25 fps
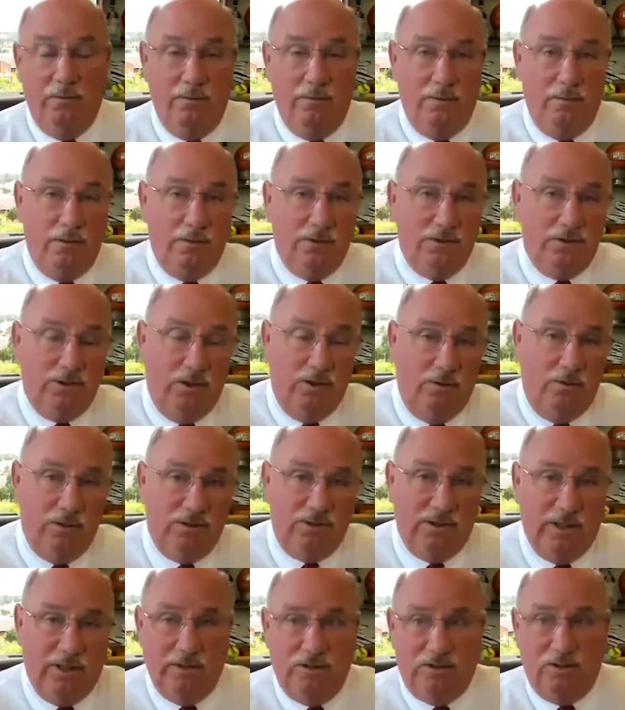So
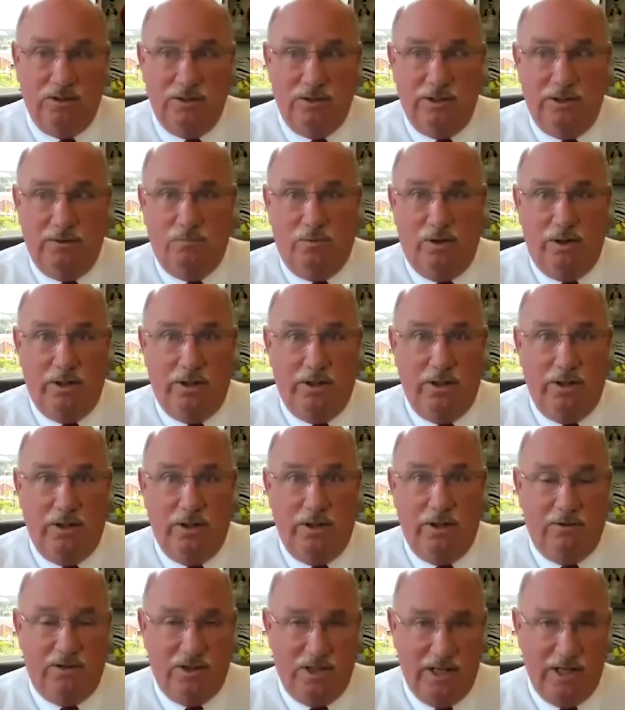essentially, when you,
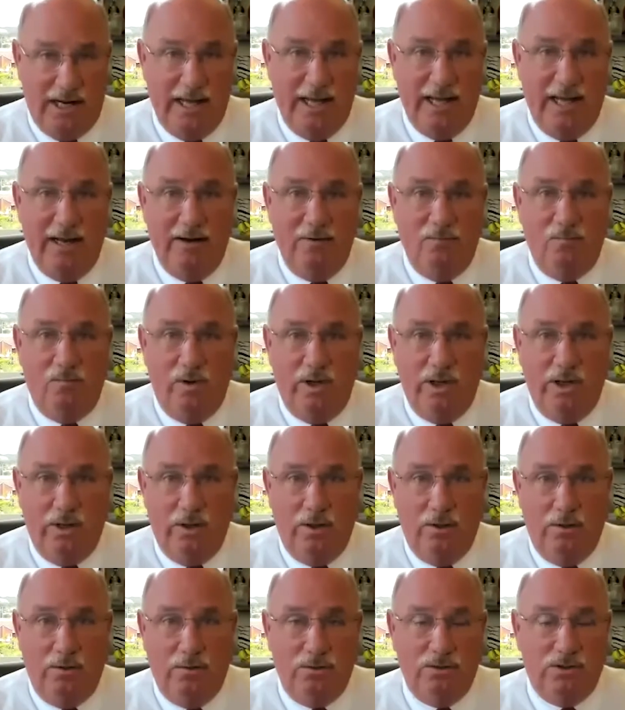today we
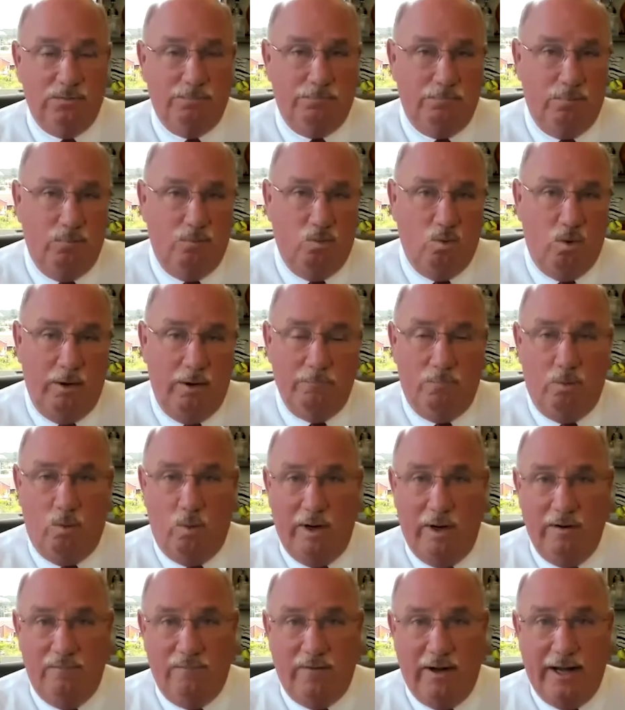use
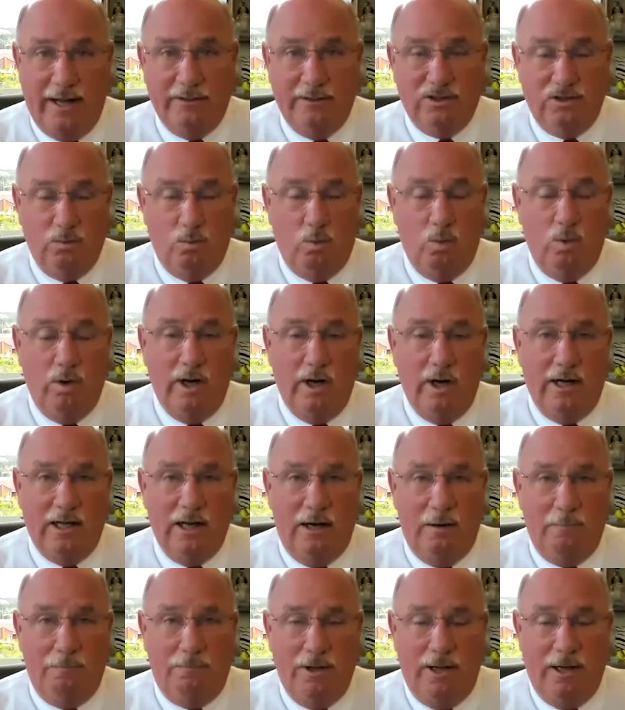1.5, so we're not
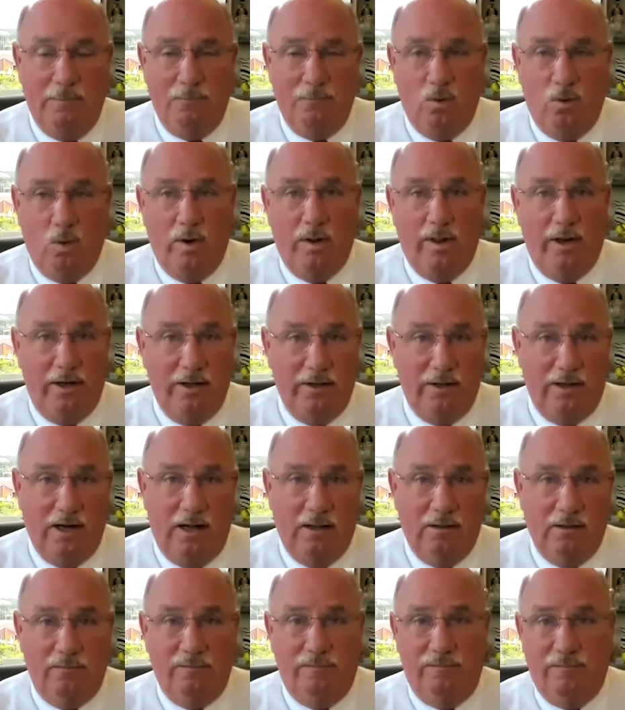going to pay more than
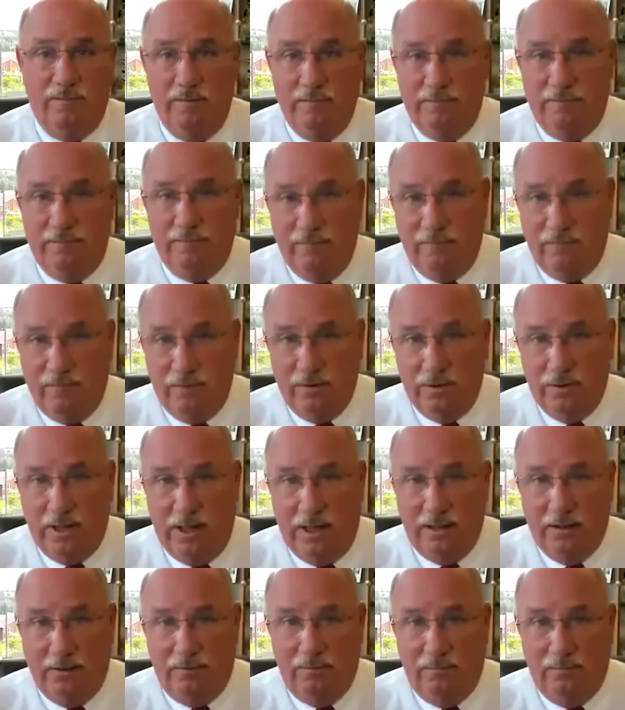$1.50 for
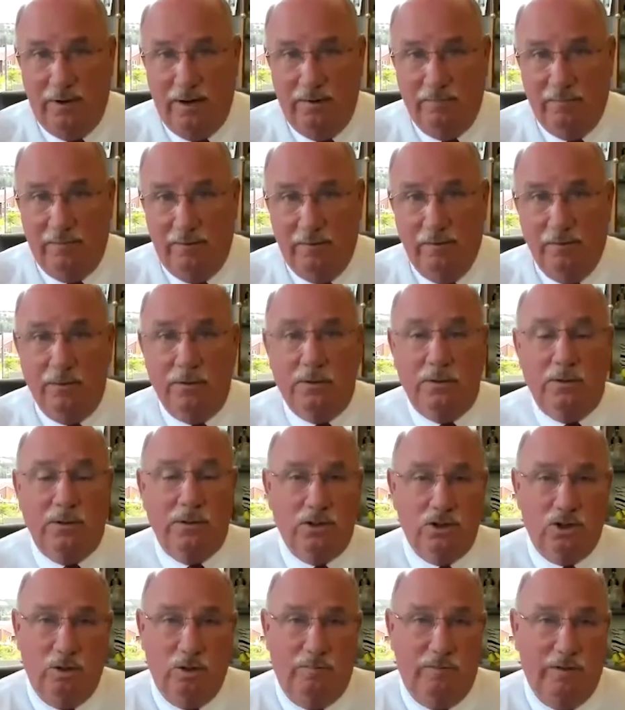$1 in revenue.
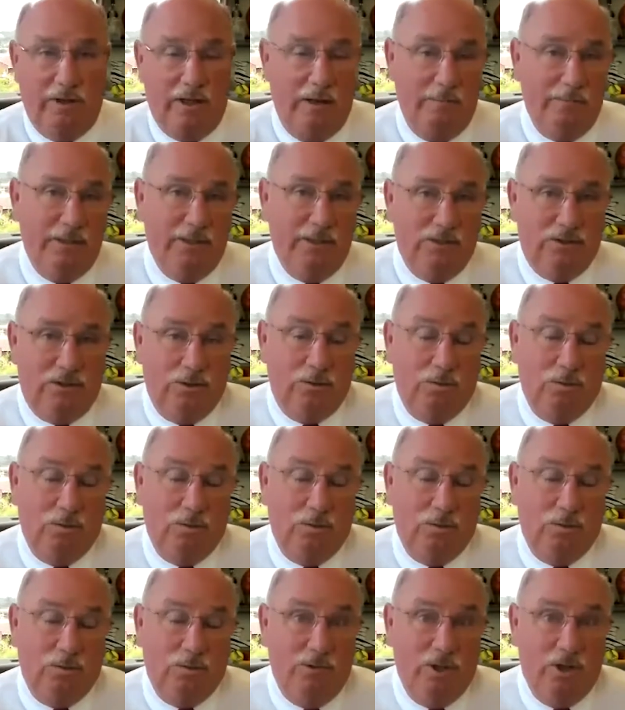So if a company is doing
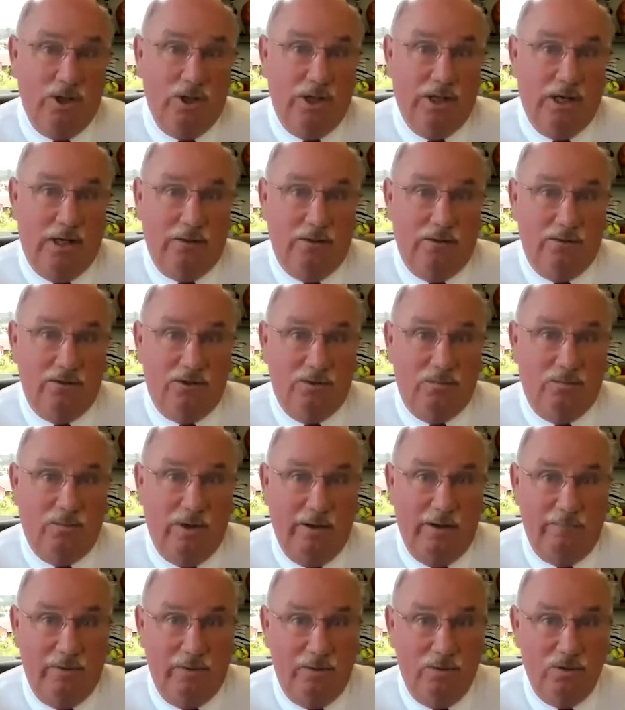$10 million in
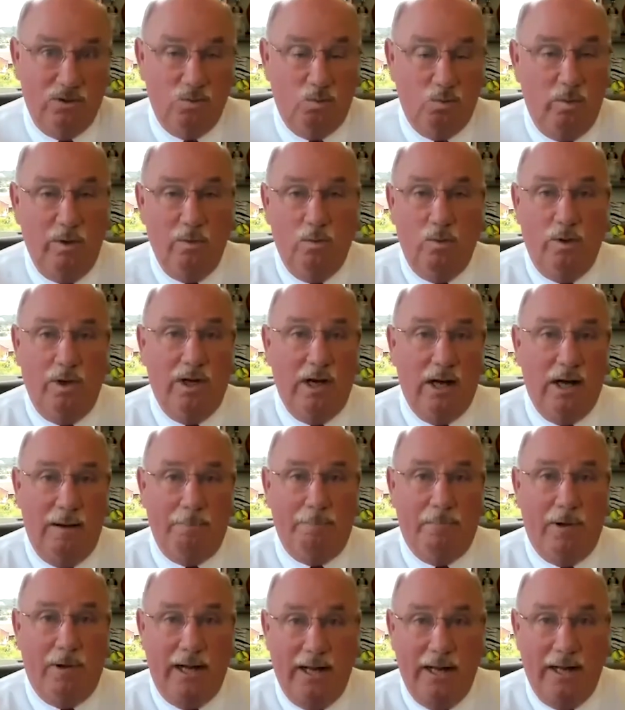revenues, we would not
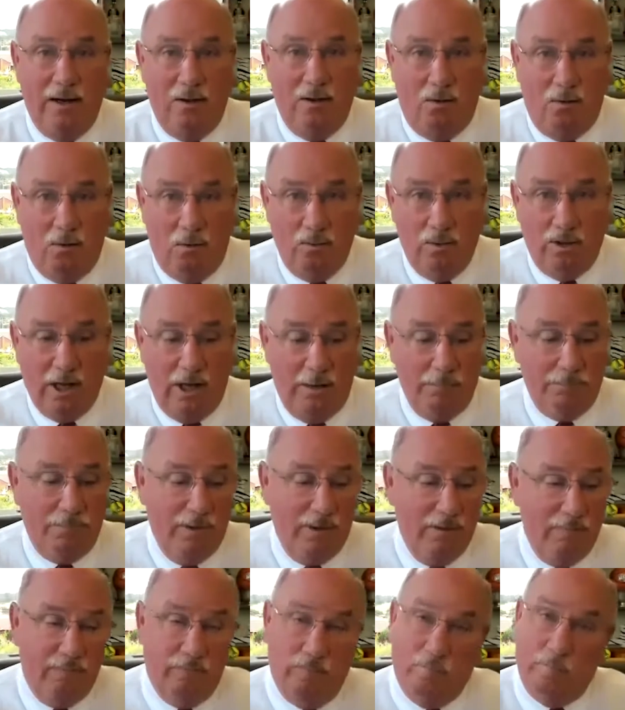buy the whole
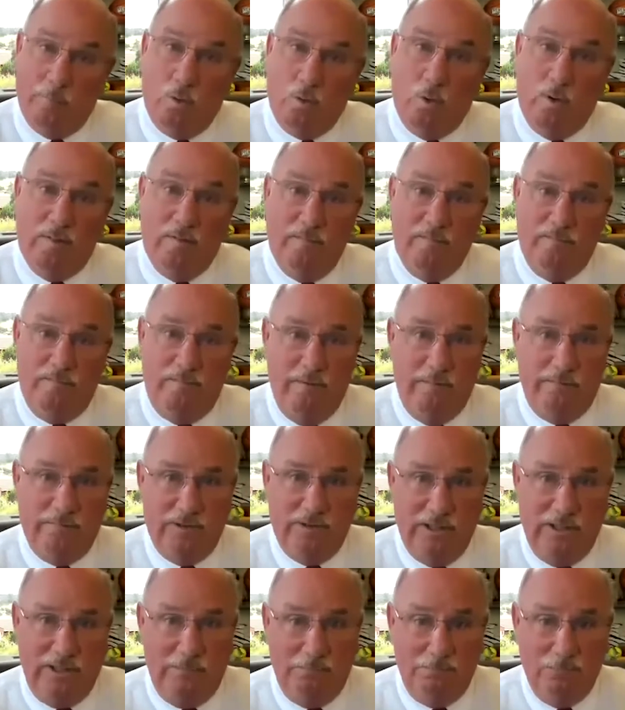company for more than
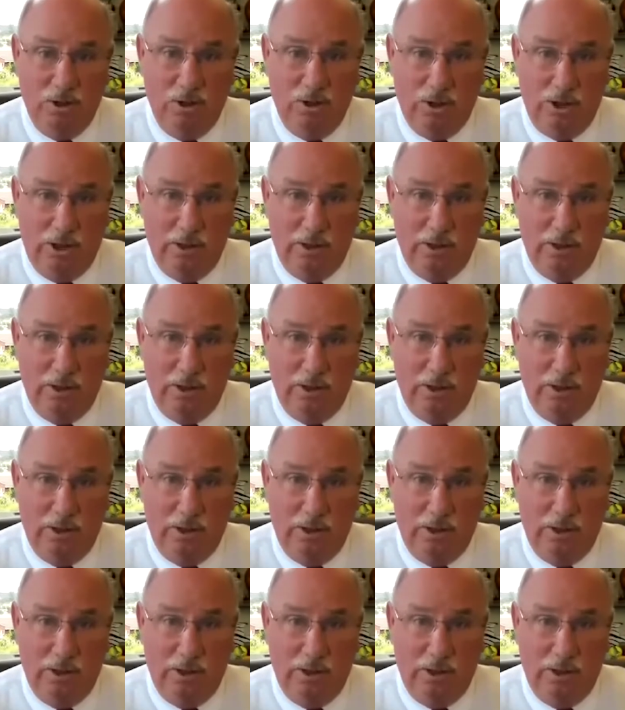$15 million.